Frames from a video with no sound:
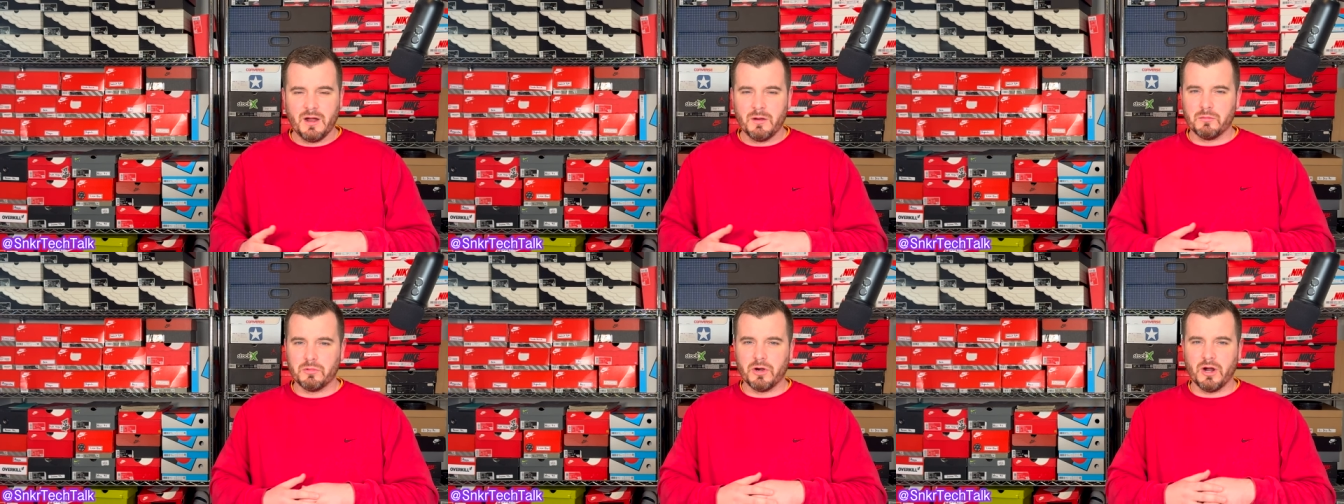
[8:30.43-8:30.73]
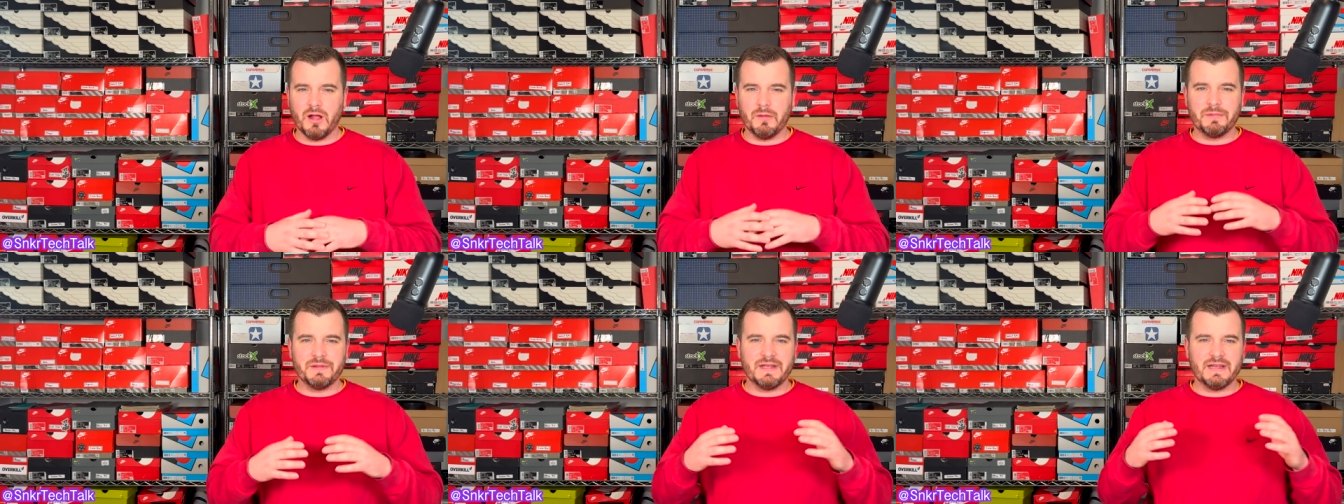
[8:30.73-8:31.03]

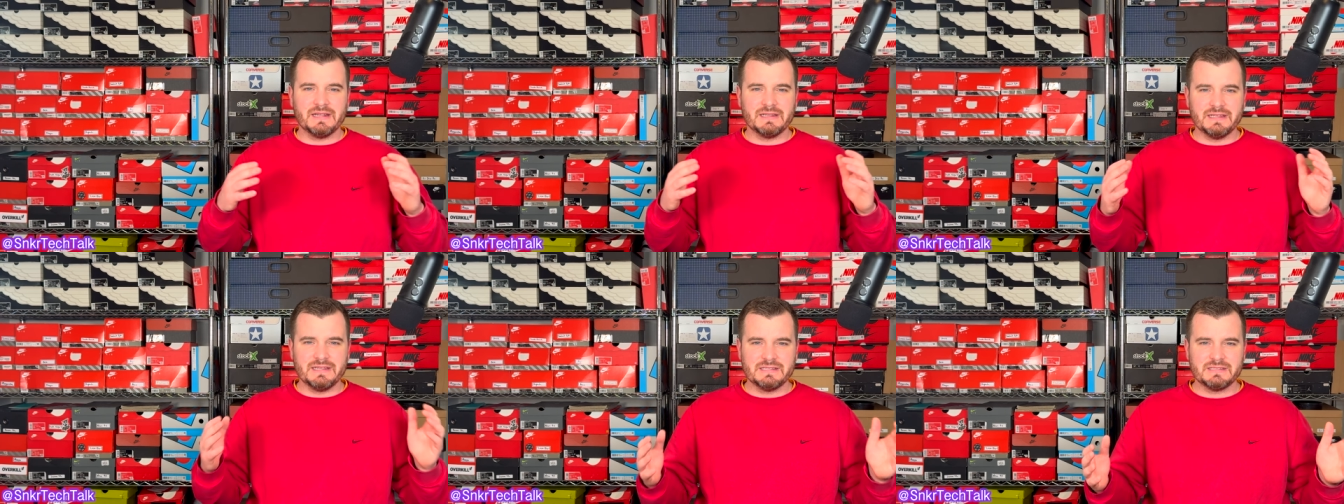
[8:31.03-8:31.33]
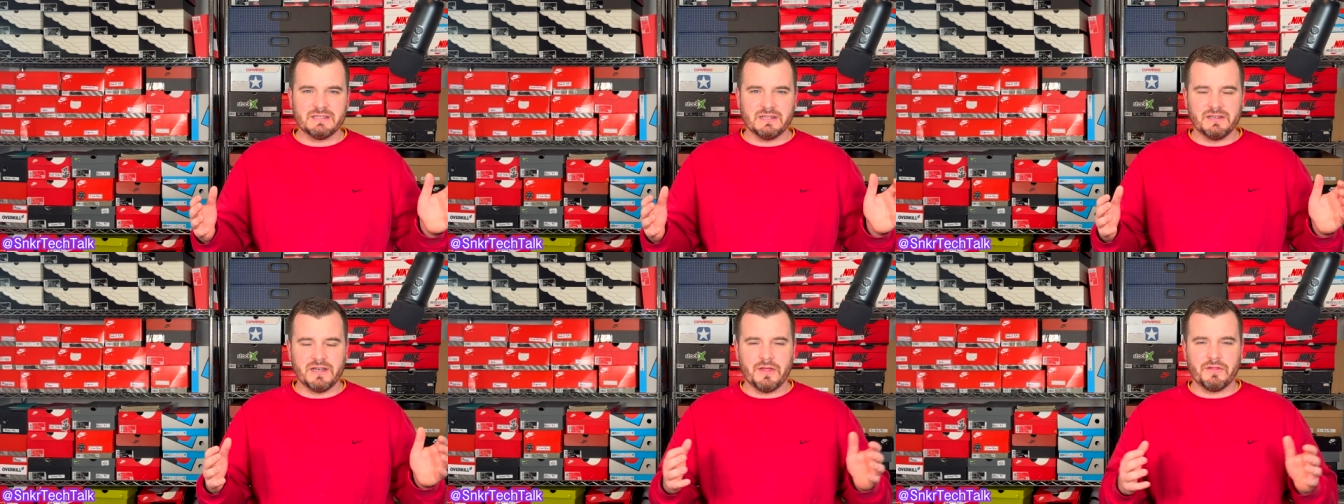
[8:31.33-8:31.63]
probably at least
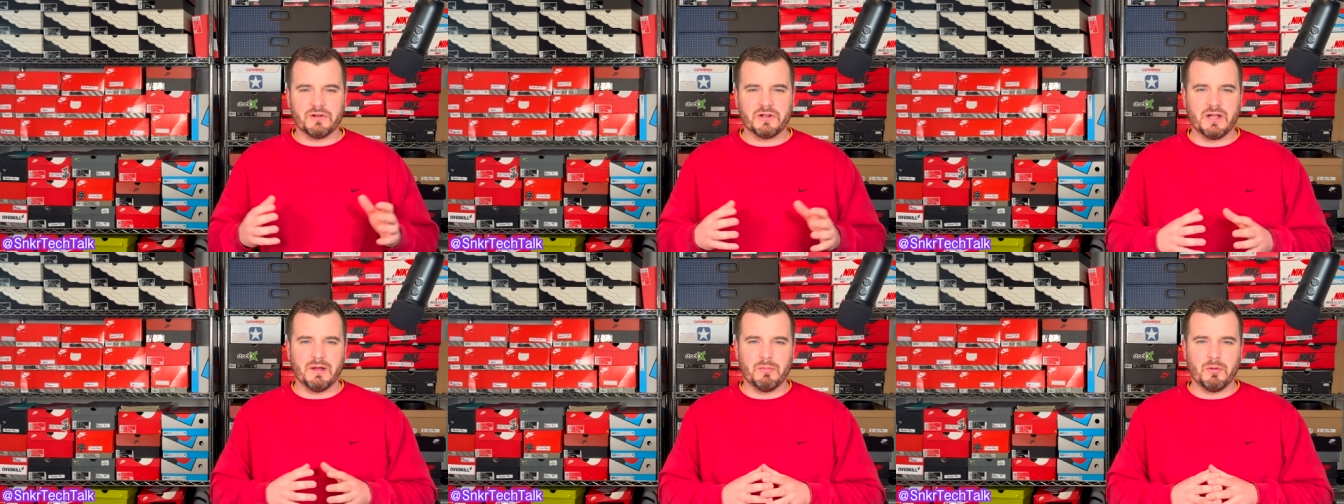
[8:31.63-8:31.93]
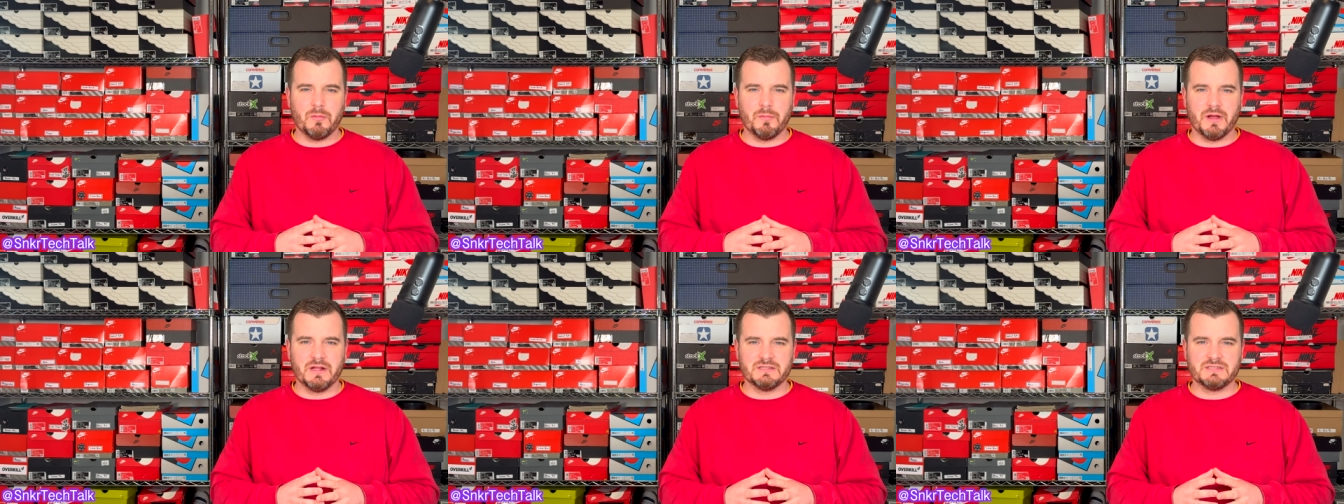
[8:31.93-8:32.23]
another couple
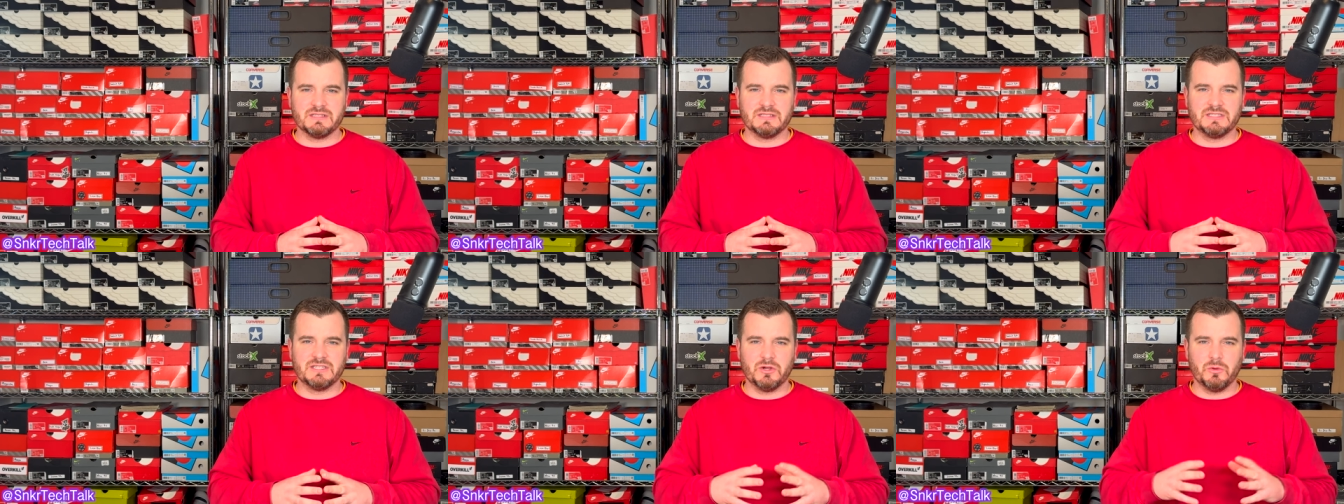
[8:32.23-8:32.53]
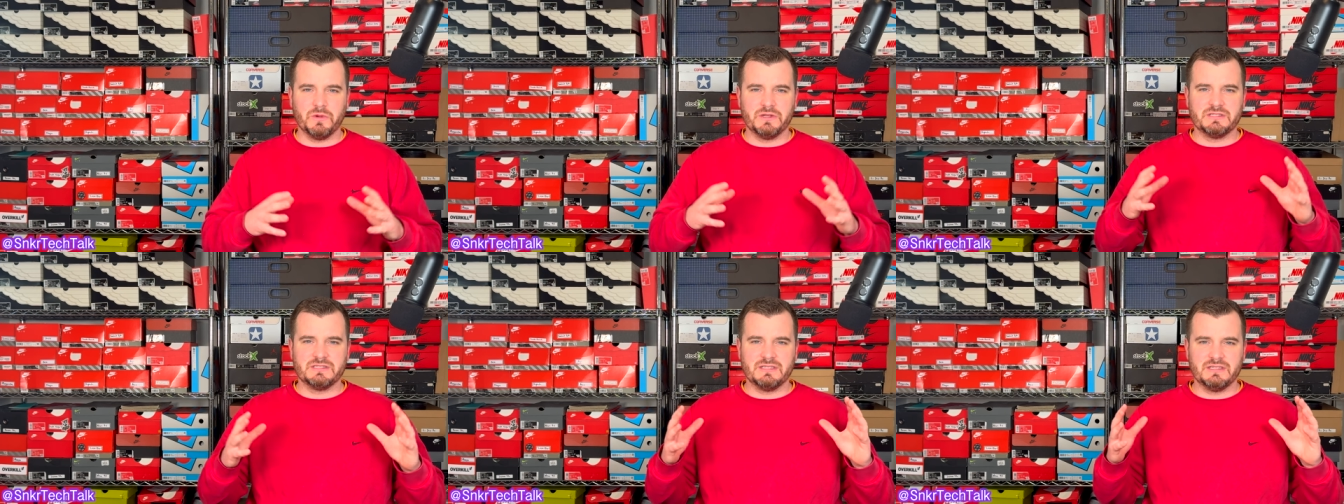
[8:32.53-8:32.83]
months until
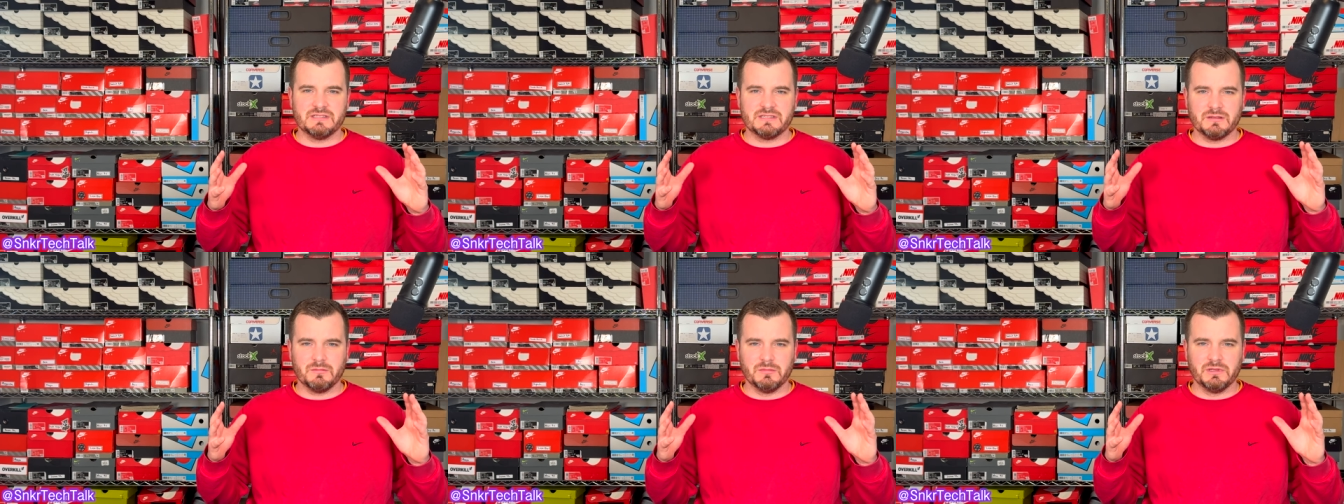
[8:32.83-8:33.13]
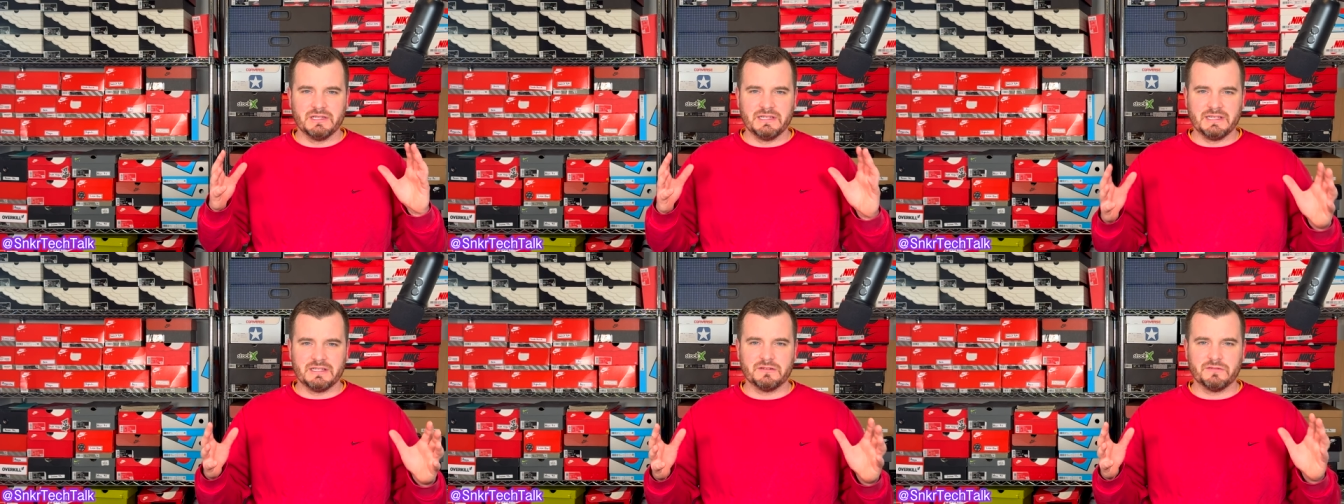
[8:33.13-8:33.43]
we see some
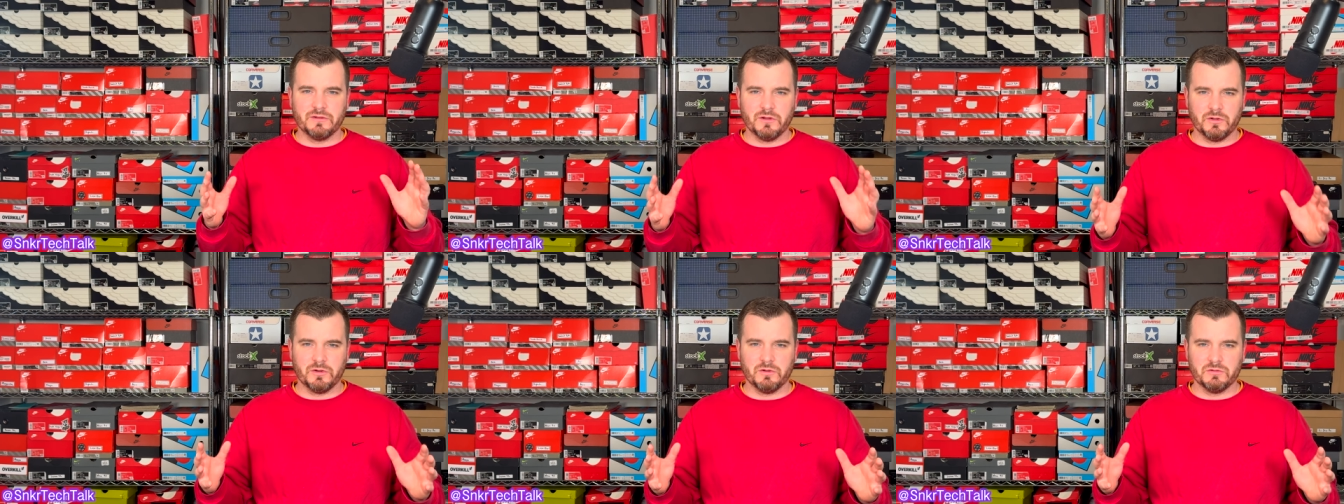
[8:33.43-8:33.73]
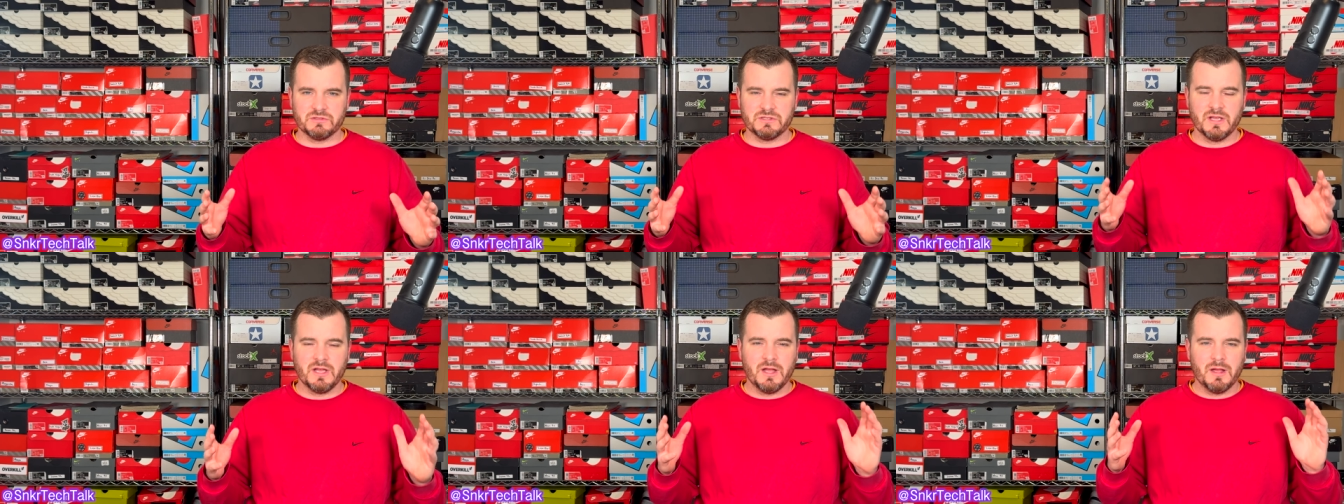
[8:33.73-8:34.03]
leaked
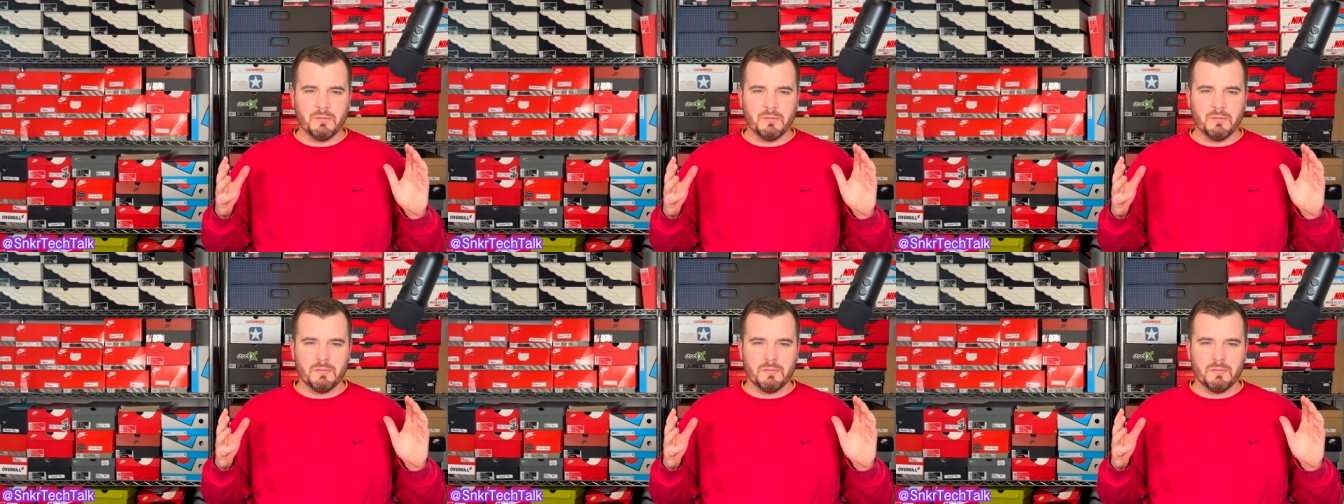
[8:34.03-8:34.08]
photos.